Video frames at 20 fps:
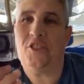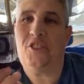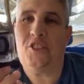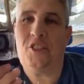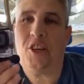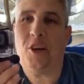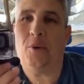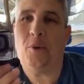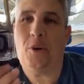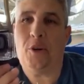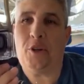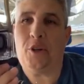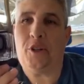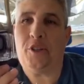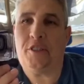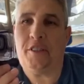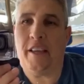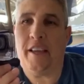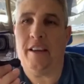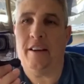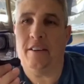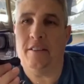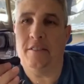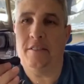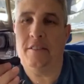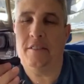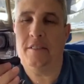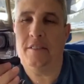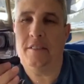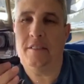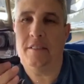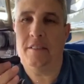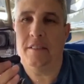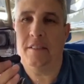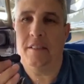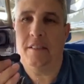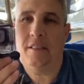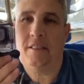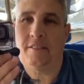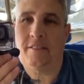is going to go on our tail
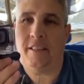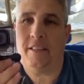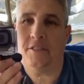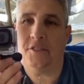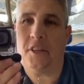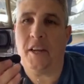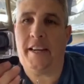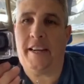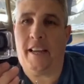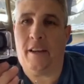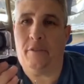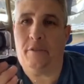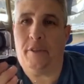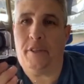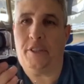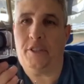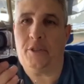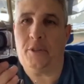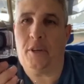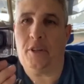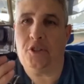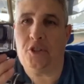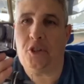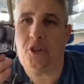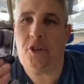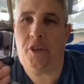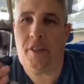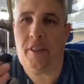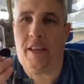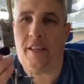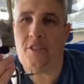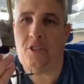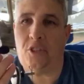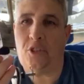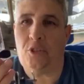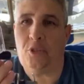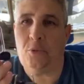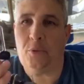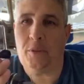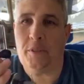tie down ring, so I'll show you that
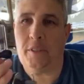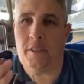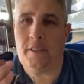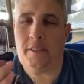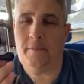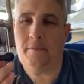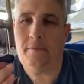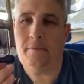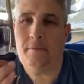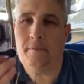shortly.